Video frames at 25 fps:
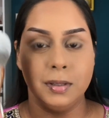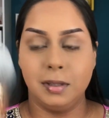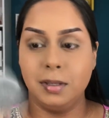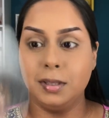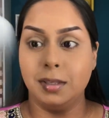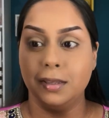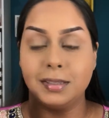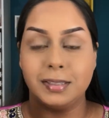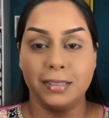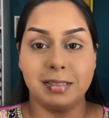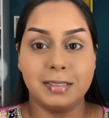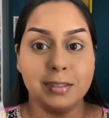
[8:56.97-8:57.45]

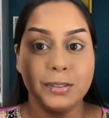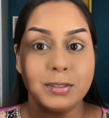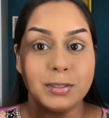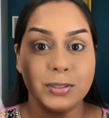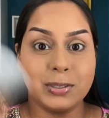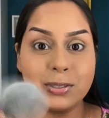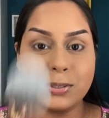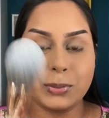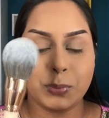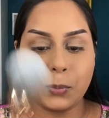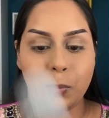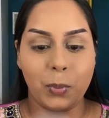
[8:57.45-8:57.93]
This is
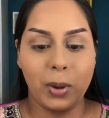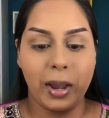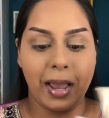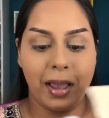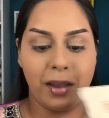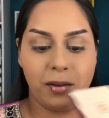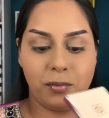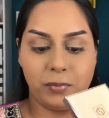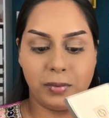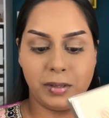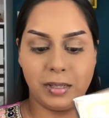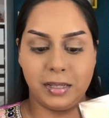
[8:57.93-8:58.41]
so
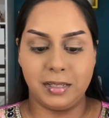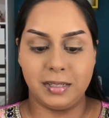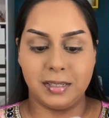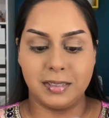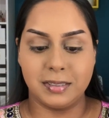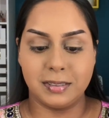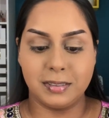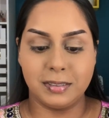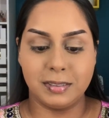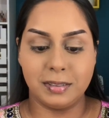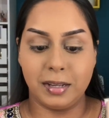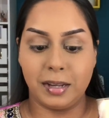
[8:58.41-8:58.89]
heavy.
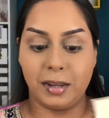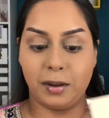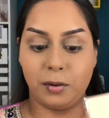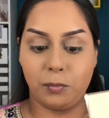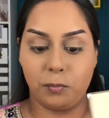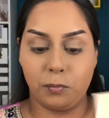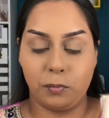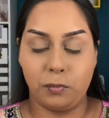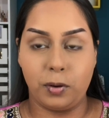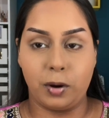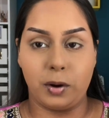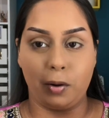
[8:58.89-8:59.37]
This is like a
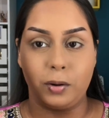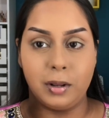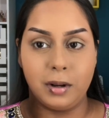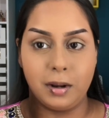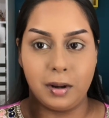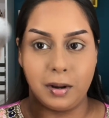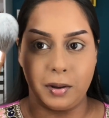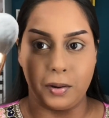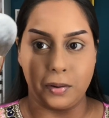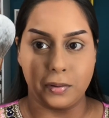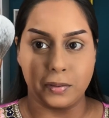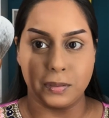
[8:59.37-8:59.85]
very
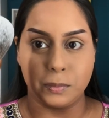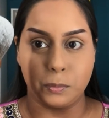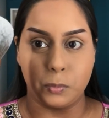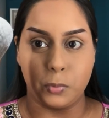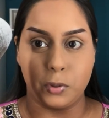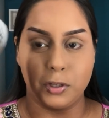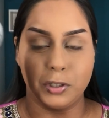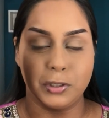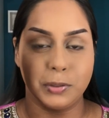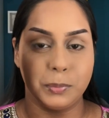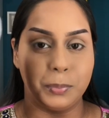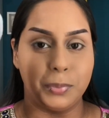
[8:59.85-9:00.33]
luxe
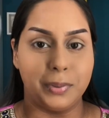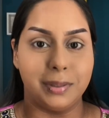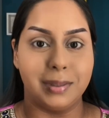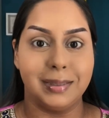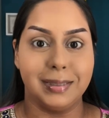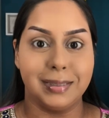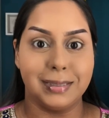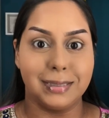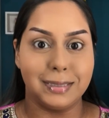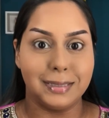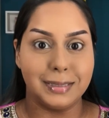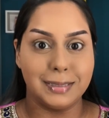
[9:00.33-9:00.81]
brush, but
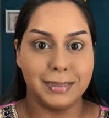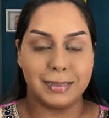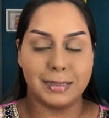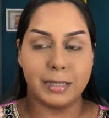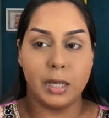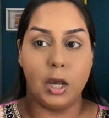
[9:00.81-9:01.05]
this is